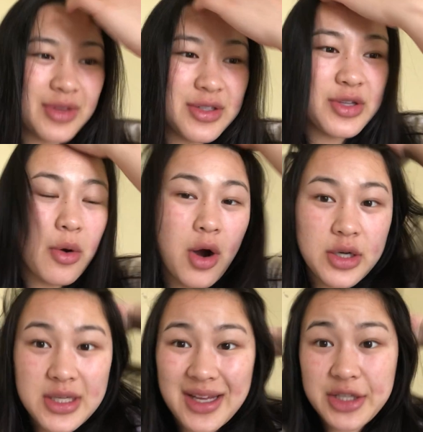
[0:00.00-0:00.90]
So hard
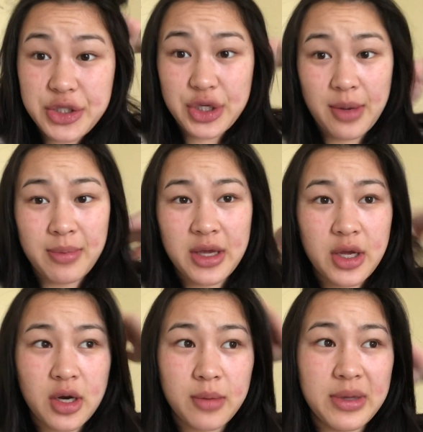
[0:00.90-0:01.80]
to get a gym
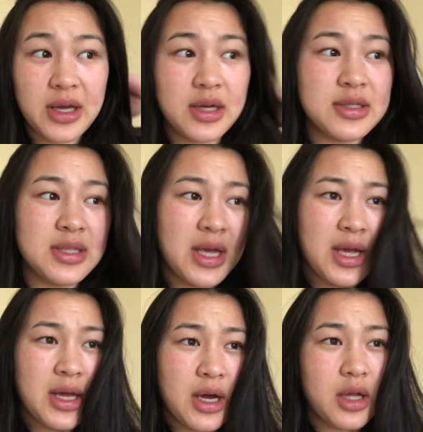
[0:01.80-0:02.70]
here because
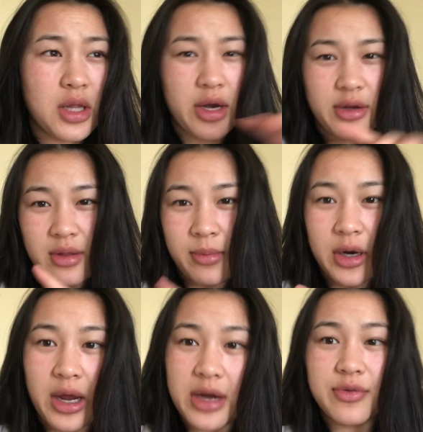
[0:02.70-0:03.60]
a lot of them are
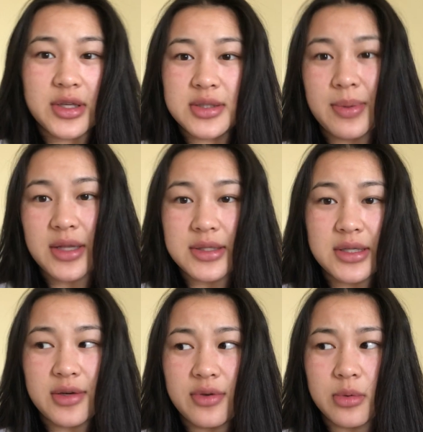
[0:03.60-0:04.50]
kind of
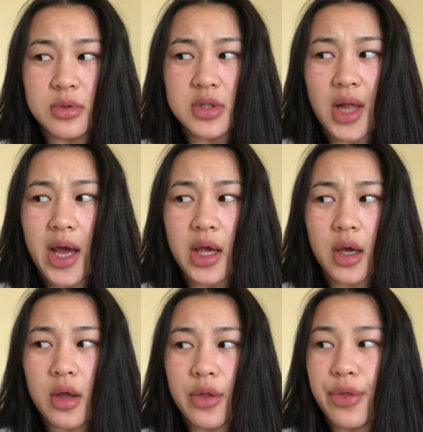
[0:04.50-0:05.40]
expensive. It was like
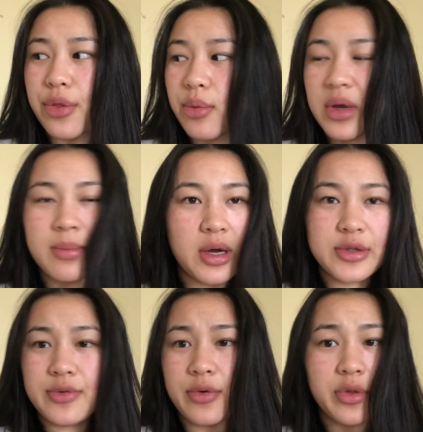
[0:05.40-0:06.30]
3 months
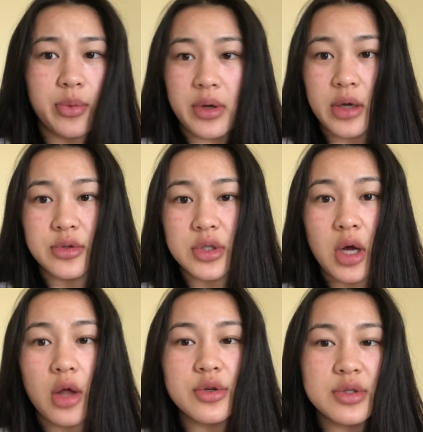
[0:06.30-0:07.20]
for
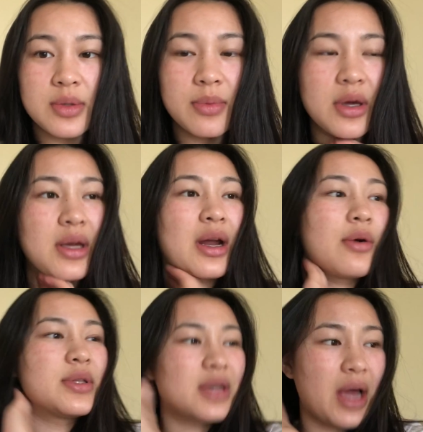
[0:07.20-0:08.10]
$300 or something, and I
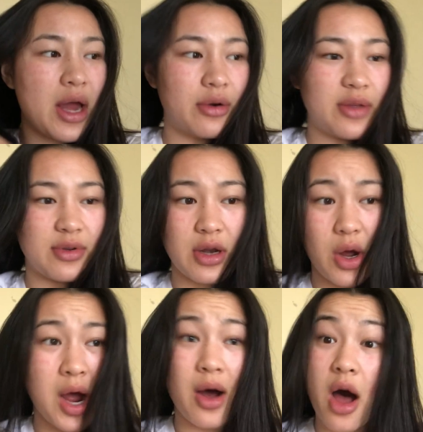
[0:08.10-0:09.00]
was like, I don't even know
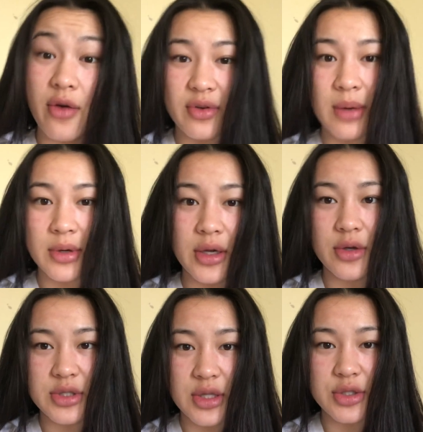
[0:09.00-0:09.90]
how often I'm gonna go
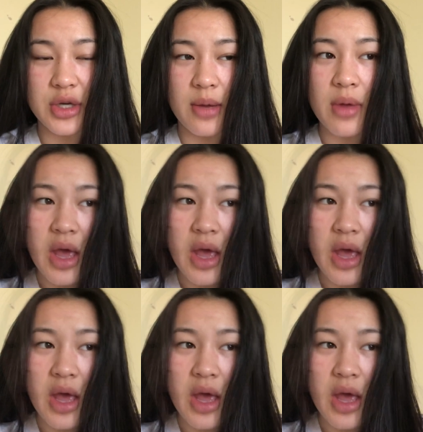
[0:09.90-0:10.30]
to the gym.